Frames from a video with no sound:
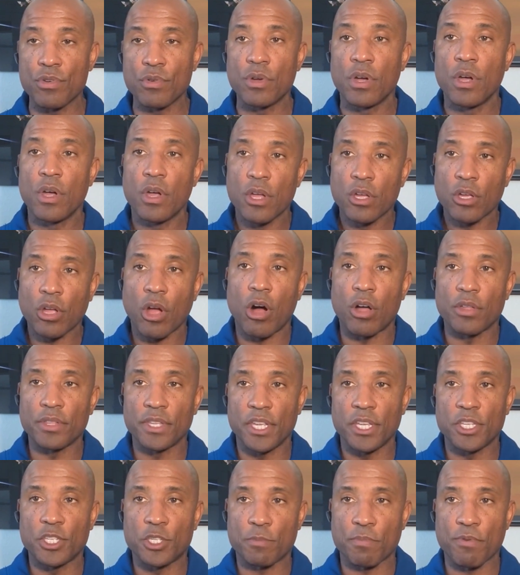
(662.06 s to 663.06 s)
crew
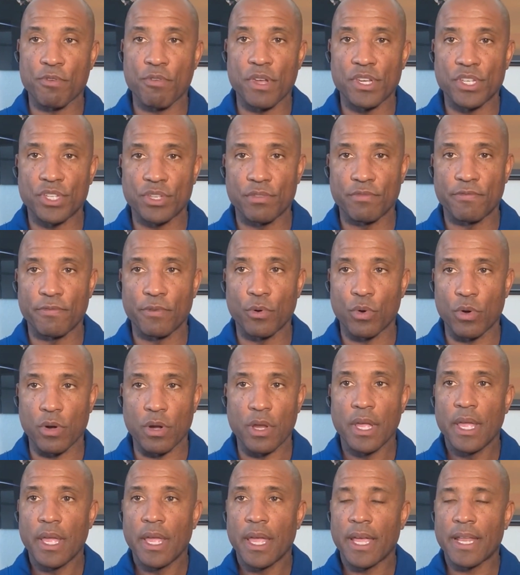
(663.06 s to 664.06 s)
called Inspiration
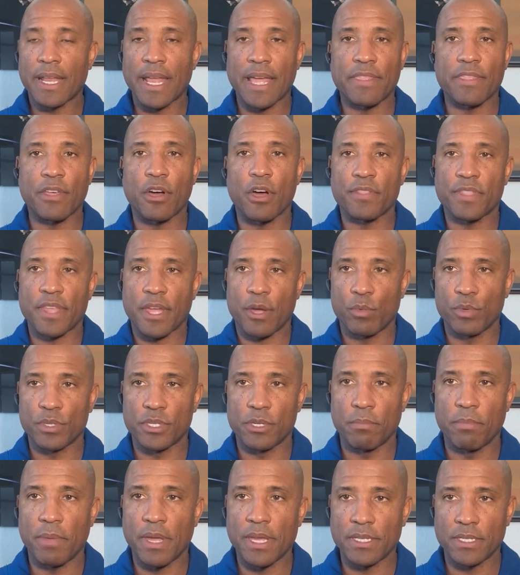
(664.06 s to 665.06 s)
Four. And I thought that
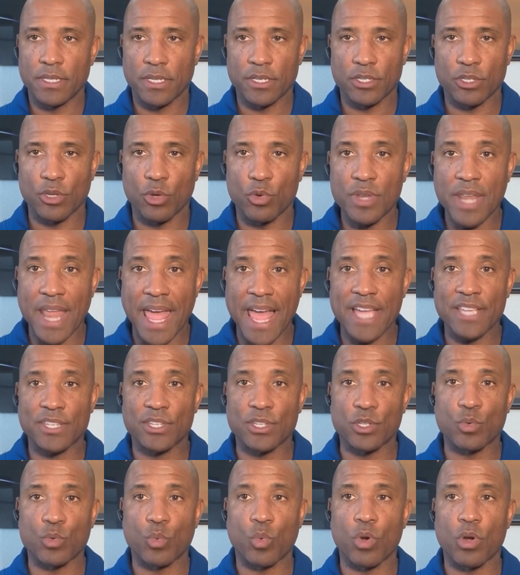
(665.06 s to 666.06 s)
was amazing. So
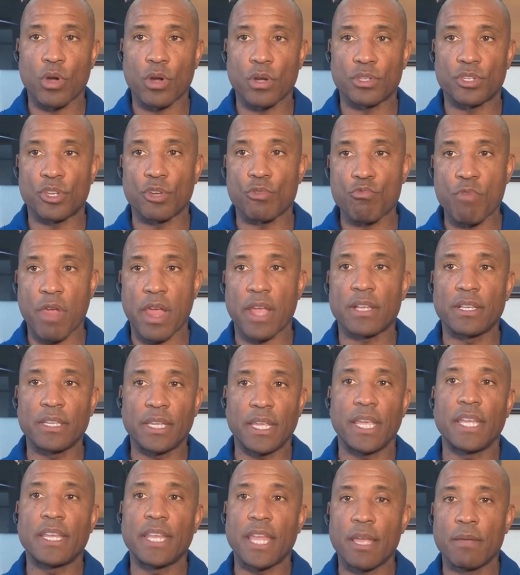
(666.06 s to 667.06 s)
NASA's work
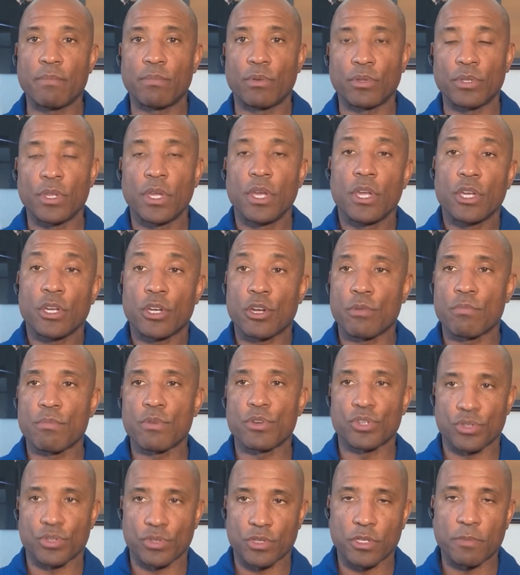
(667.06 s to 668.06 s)
directly enabled
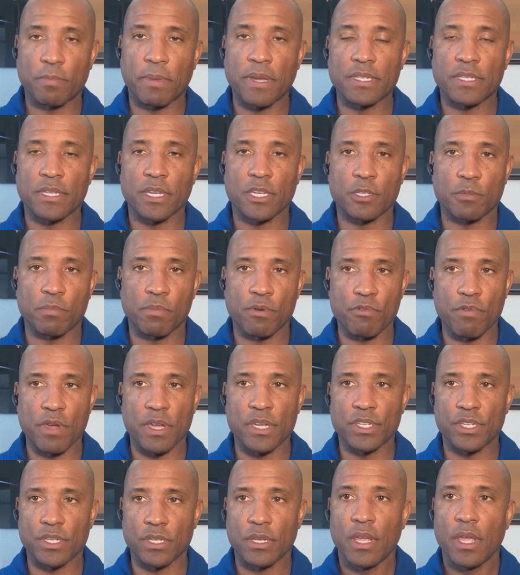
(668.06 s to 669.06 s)
commercial space
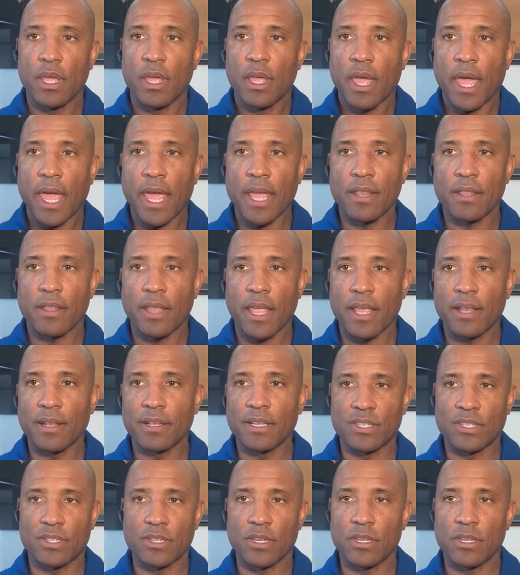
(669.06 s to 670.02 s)
exploration. And and